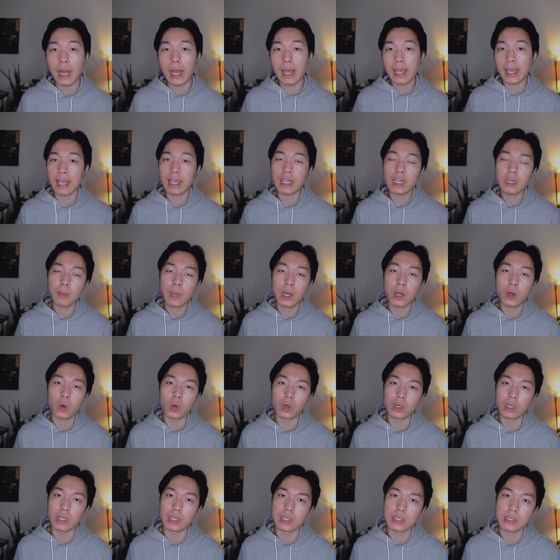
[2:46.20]
I hated my
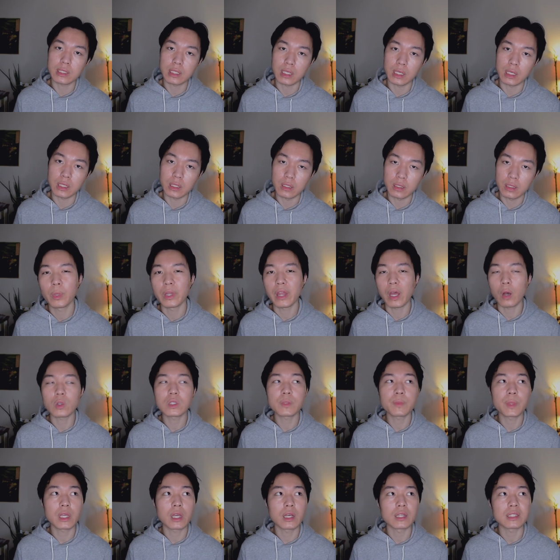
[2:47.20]
oily skin, but that
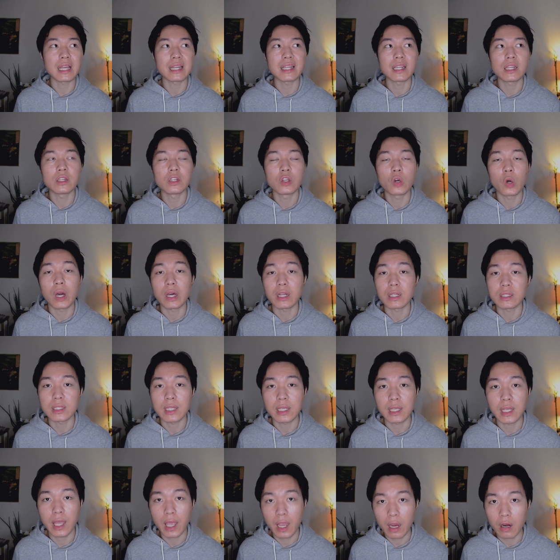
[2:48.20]
was because I didn't know how to
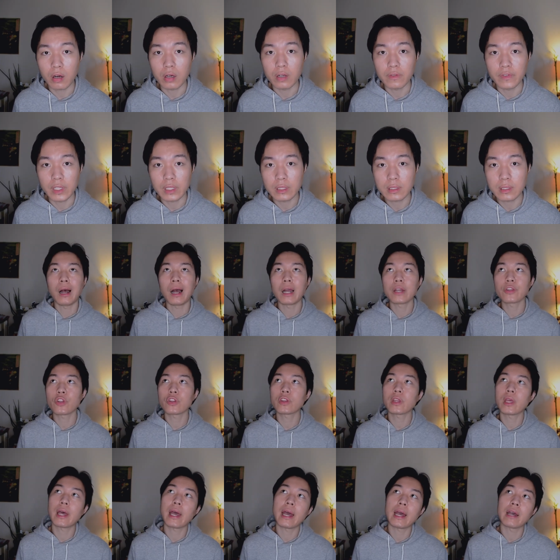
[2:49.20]
take care of it. I
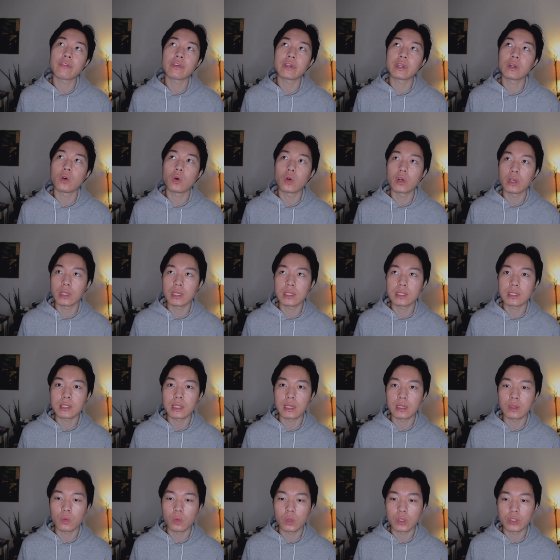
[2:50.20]
thought that having oily
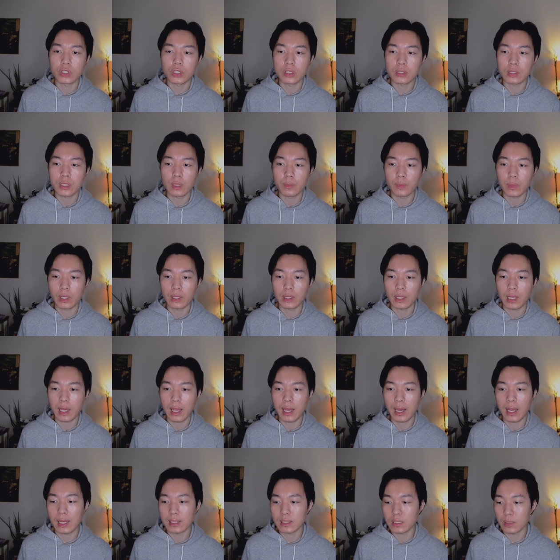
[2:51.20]
skin was just something that
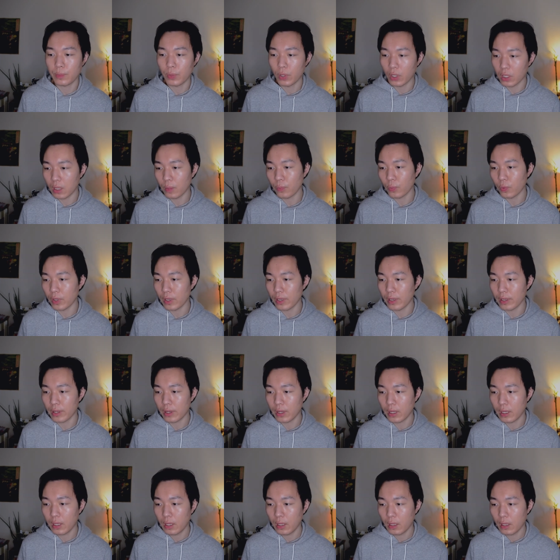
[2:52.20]
I had to put up with
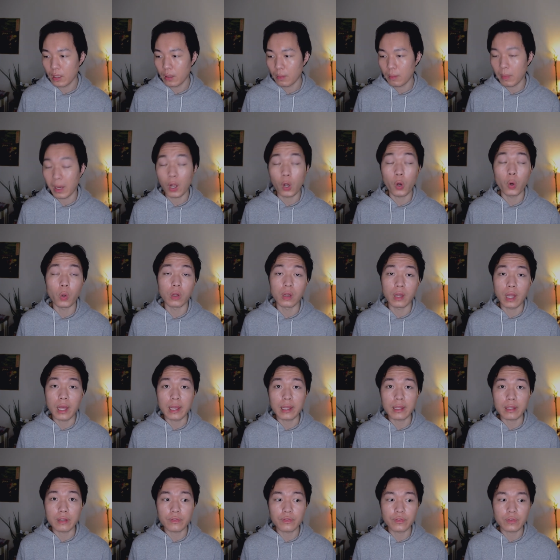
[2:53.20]
my whole
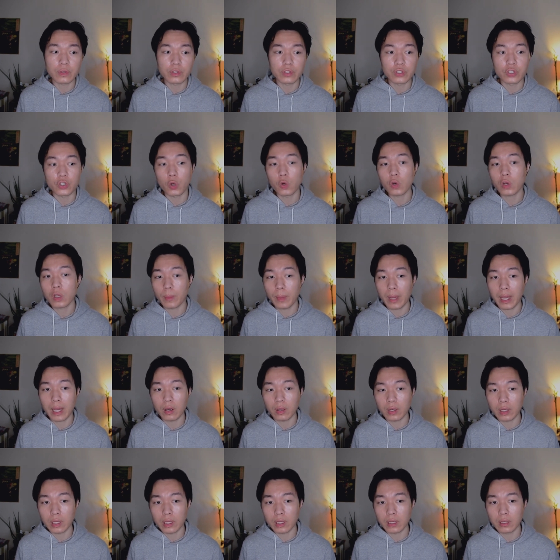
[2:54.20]
life, joke
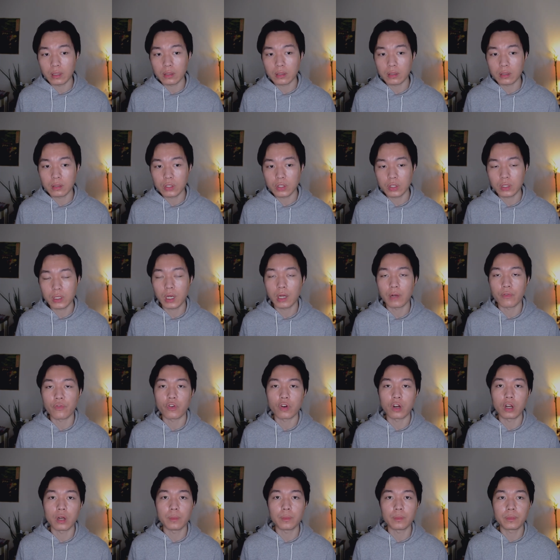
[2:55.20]
about it, to
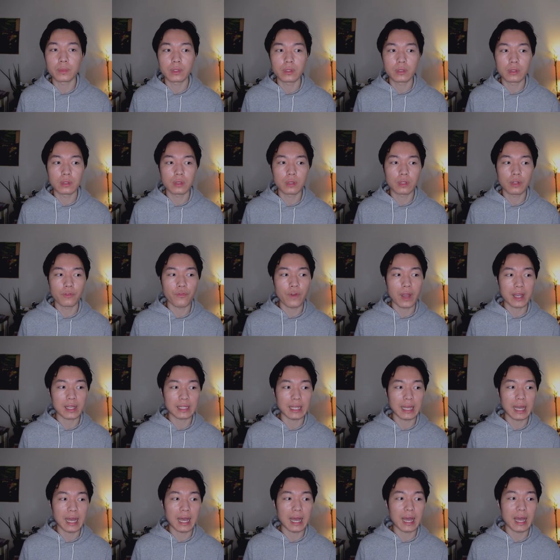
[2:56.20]
cover up the fact
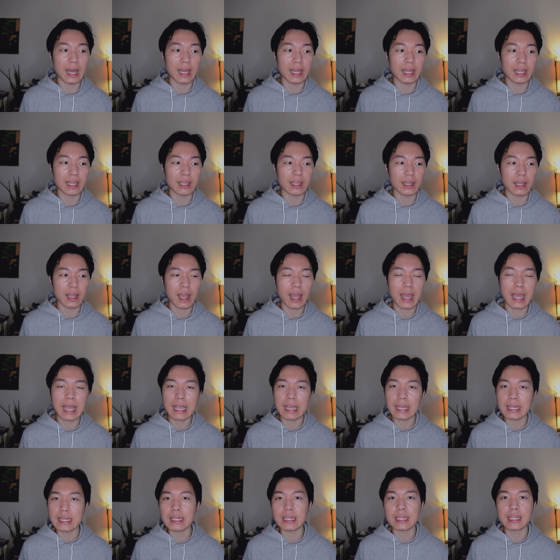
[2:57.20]
that I
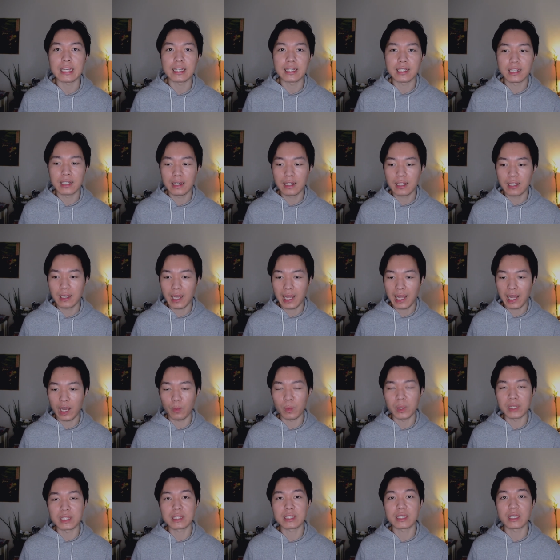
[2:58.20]
hated how
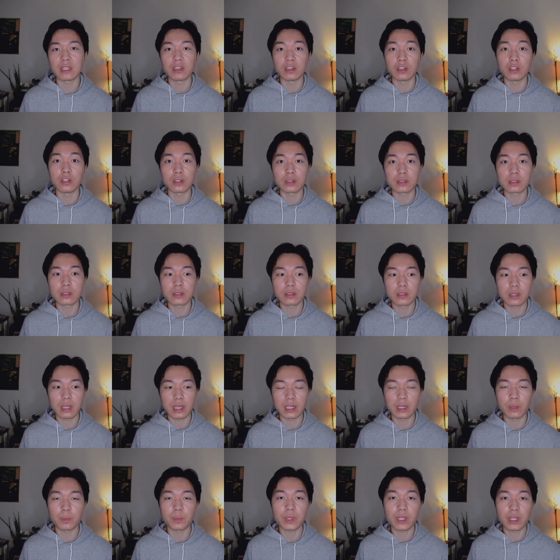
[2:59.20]
my skin looked
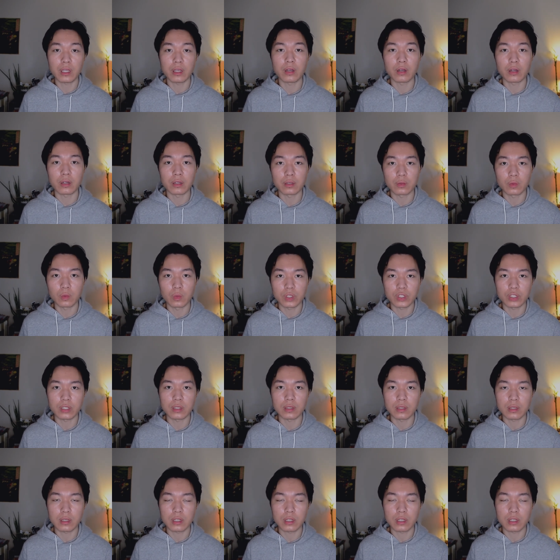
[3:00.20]
and appeared, which is